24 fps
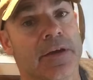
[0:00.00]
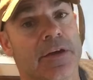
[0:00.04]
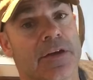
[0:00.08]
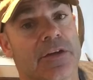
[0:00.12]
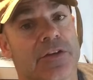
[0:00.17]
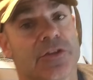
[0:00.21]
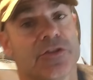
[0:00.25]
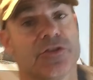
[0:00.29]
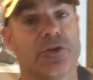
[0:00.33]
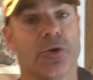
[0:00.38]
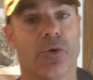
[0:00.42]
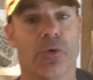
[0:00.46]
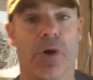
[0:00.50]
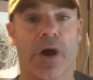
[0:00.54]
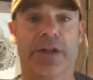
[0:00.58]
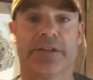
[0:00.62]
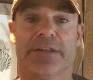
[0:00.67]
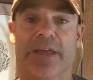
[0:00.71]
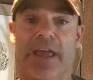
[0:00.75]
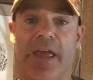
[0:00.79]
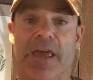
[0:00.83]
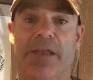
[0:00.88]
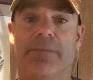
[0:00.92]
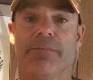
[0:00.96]
So a
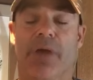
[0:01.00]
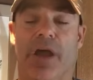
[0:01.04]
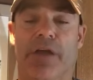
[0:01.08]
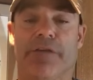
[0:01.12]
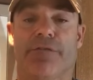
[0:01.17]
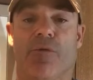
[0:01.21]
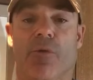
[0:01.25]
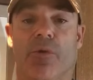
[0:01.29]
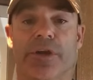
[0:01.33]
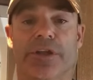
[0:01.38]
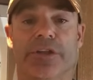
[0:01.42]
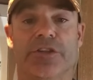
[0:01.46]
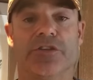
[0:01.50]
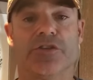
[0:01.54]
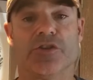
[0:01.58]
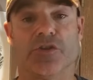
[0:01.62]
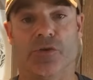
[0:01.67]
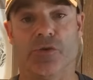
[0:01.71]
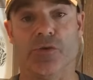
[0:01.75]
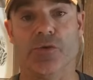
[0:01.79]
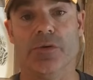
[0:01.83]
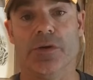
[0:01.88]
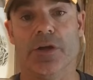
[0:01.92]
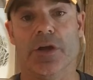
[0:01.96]
10 by
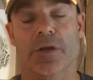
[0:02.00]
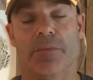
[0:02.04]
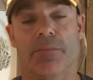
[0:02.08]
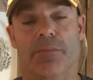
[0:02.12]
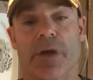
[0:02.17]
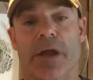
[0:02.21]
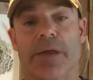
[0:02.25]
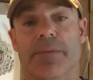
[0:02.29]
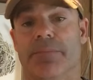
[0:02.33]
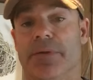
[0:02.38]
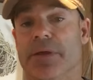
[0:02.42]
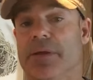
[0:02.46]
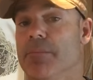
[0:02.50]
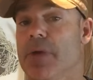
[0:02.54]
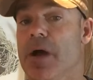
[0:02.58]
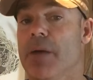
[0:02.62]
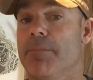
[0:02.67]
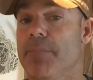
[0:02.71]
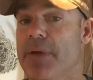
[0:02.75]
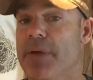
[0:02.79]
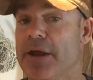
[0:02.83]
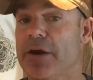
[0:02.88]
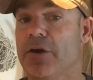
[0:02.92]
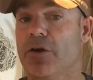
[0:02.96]
42 might be a
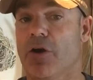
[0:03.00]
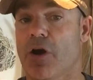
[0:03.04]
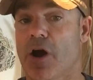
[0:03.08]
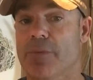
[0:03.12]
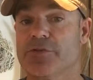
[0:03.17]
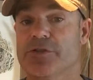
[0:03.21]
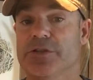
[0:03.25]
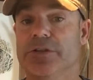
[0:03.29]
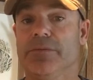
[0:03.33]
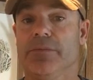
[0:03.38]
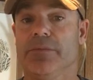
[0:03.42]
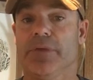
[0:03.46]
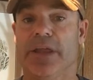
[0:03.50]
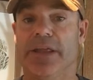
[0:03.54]
better option.